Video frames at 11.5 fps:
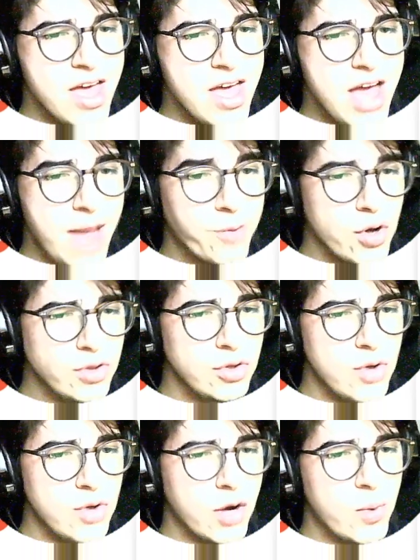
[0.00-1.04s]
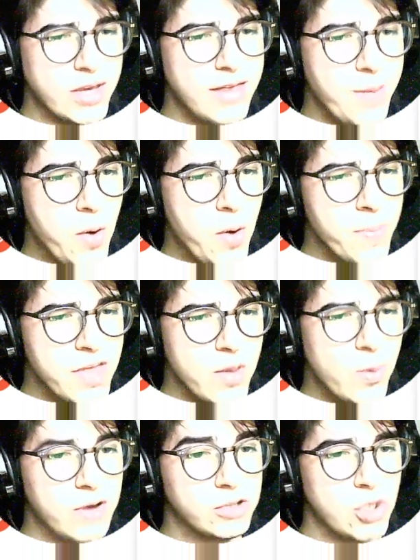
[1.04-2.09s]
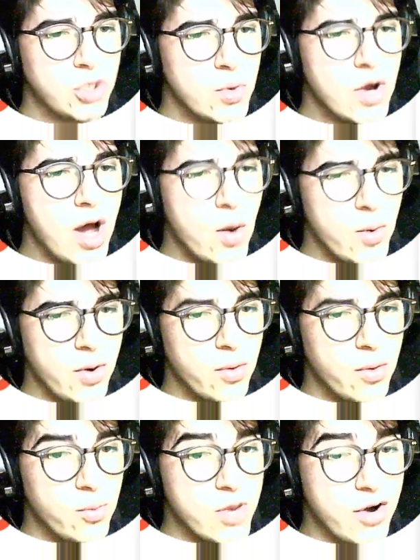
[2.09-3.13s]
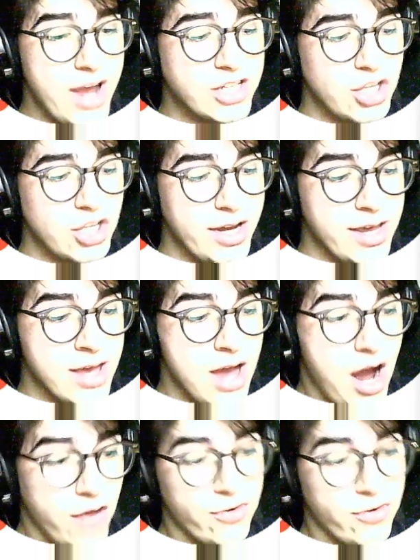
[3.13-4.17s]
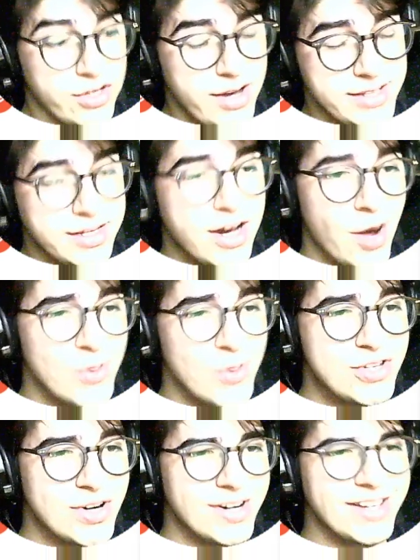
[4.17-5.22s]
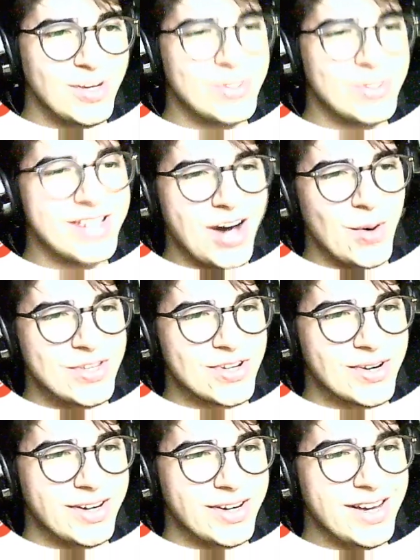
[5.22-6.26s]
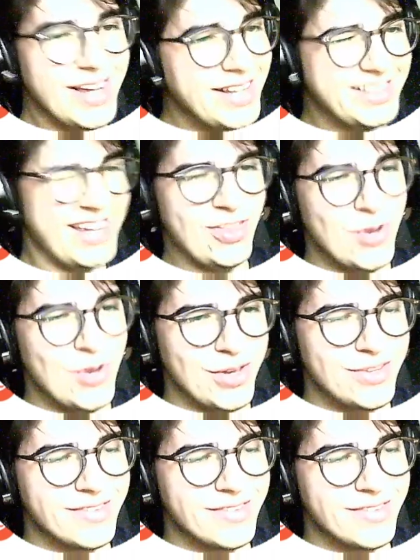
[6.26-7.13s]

I'm going to do a quick demo where I'll show you how we are actually advertising Howitzer using Howitzer. Let's get to it.